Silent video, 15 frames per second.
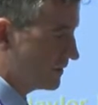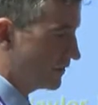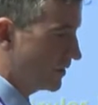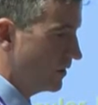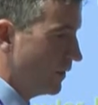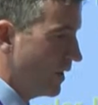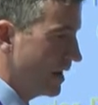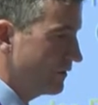of
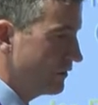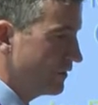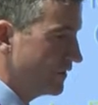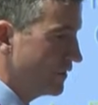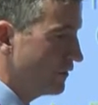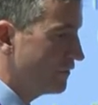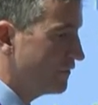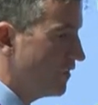QA
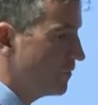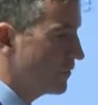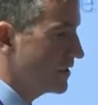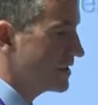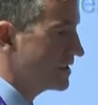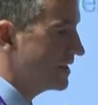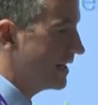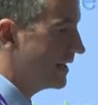review,
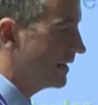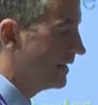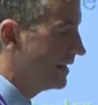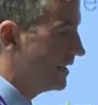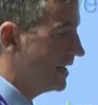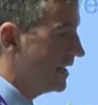focusing